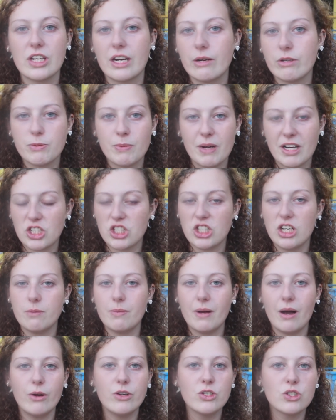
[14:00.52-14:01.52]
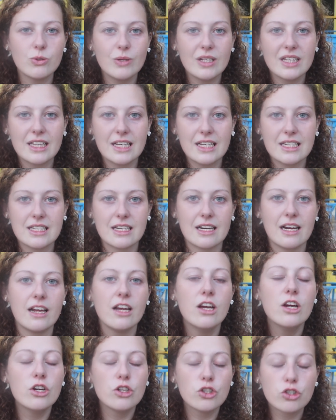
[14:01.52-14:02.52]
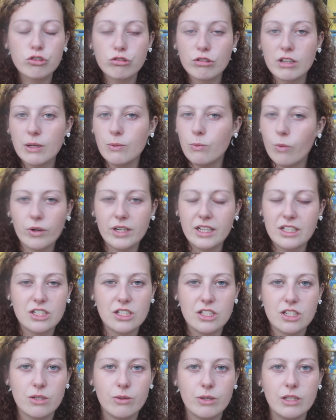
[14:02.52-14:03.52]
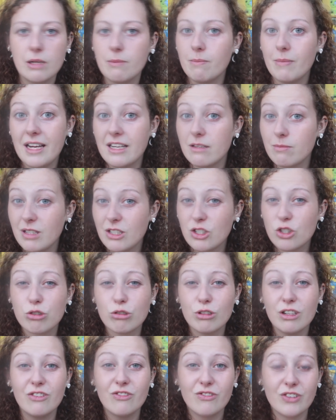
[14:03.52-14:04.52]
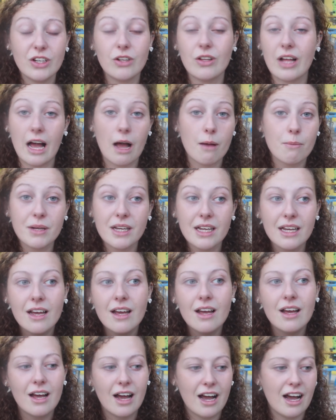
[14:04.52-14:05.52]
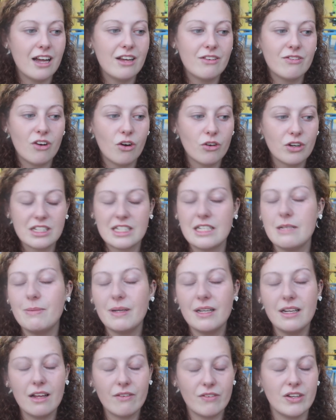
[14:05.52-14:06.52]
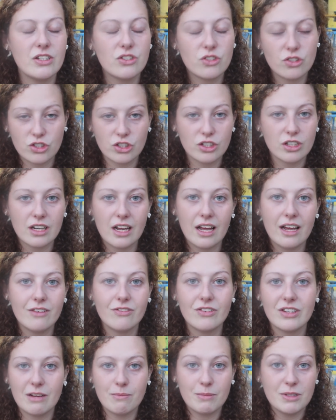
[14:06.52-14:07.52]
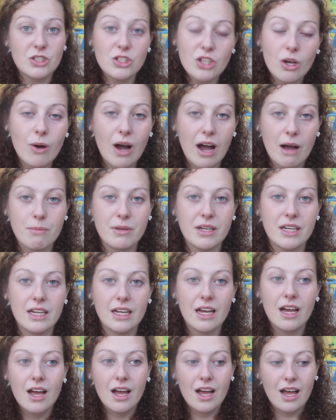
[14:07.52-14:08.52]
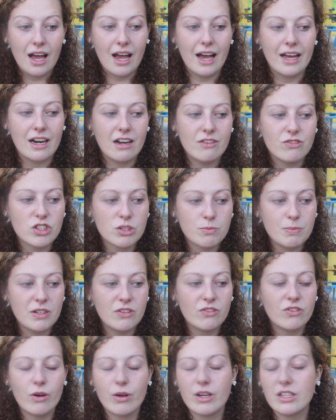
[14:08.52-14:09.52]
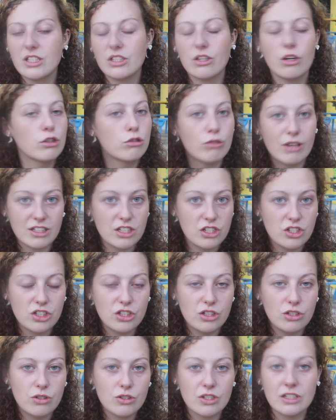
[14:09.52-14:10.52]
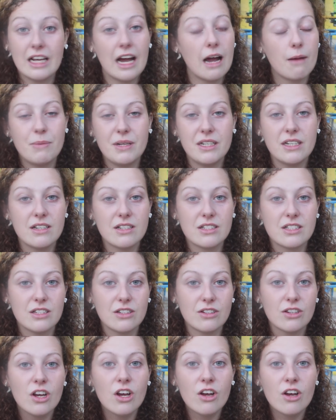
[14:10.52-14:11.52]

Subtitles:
that I was passionate about and doing things that I truly wanted to do and that made me truly feel happy, I've honestly been living such a good life, and I've been so happy, and I've just been focusing on gratitude and happiness and